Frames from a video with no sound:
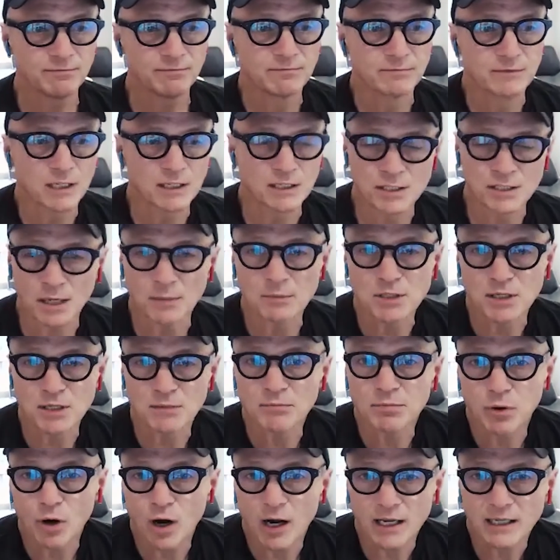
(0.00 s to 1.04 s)
consumption
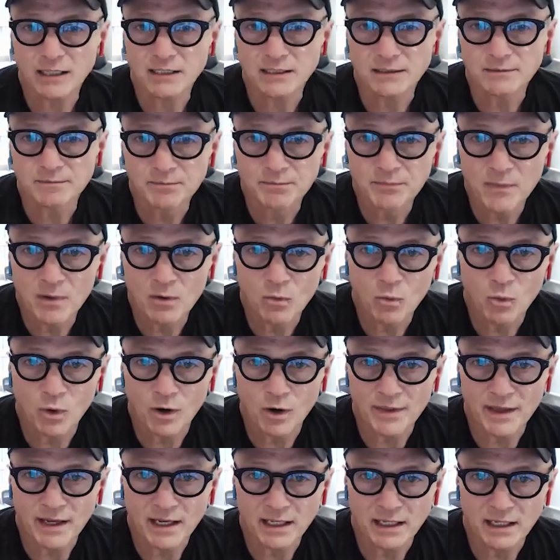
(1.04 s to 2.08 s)
product where
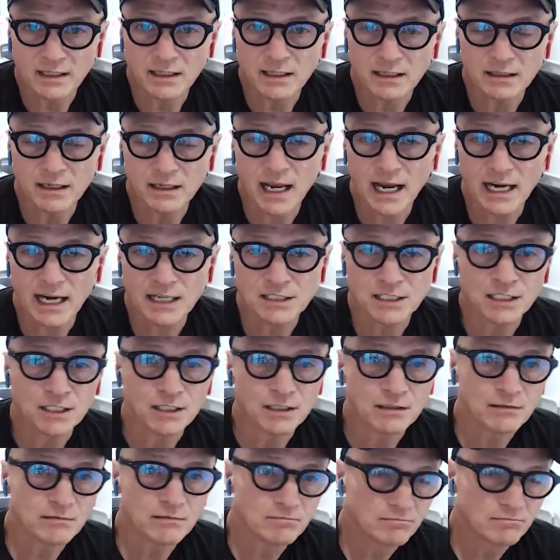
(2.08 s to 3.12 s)
they can actually
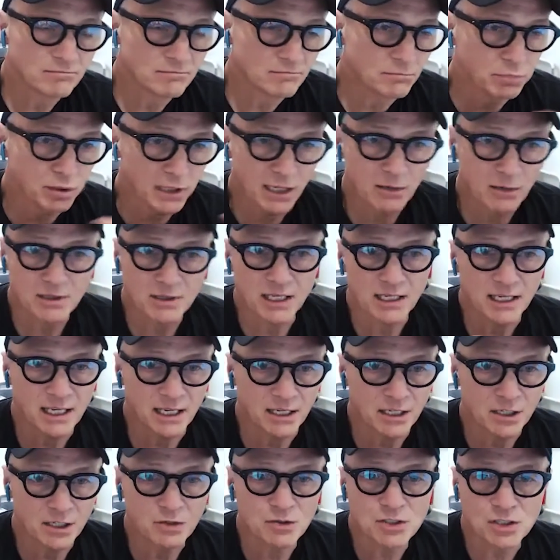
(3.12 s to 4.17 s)
play with it, get
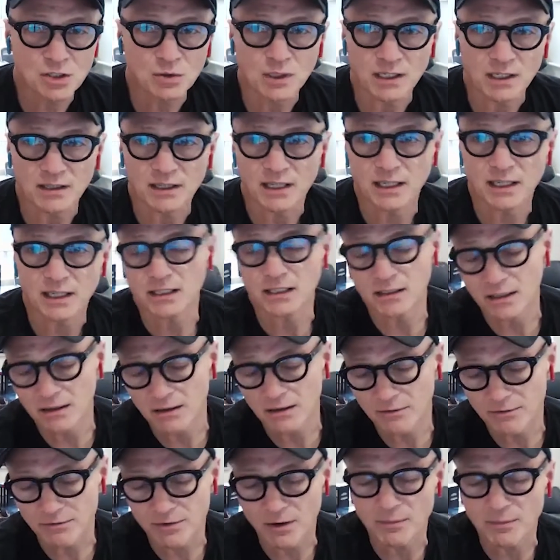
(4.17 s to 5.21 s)
used to it, and then
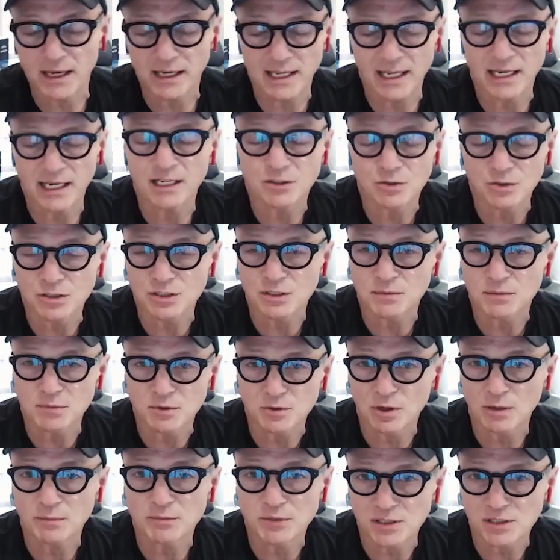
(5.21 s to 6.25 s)
from that get into a
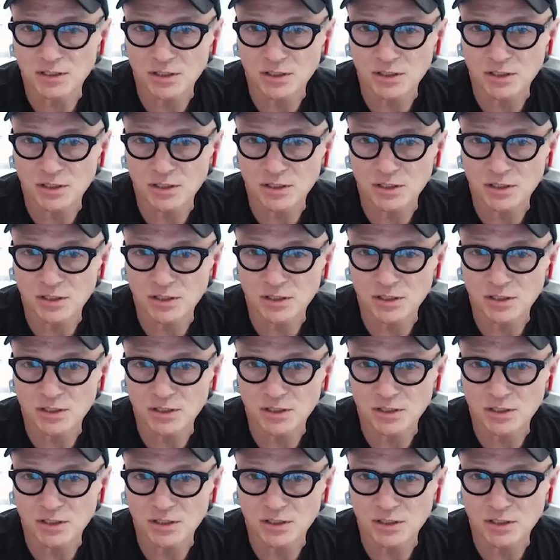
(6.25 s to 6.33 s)
subscription.